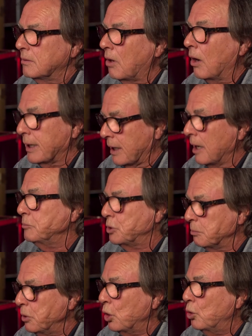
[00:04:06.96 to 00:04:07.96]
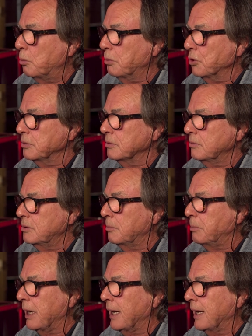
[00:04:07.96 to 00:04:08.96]
I came to Melbourne, the
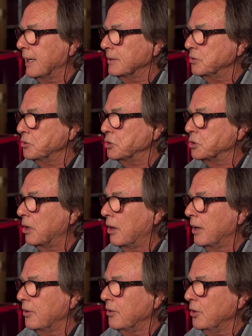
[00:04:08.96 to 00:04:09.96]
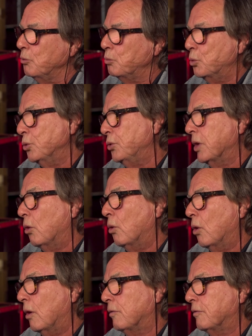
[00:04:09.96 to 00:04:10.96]
band decided it would go
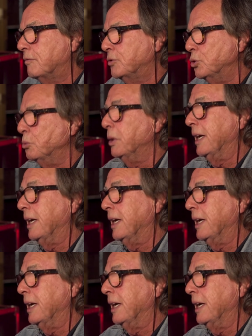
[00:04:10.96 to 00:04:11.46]
off to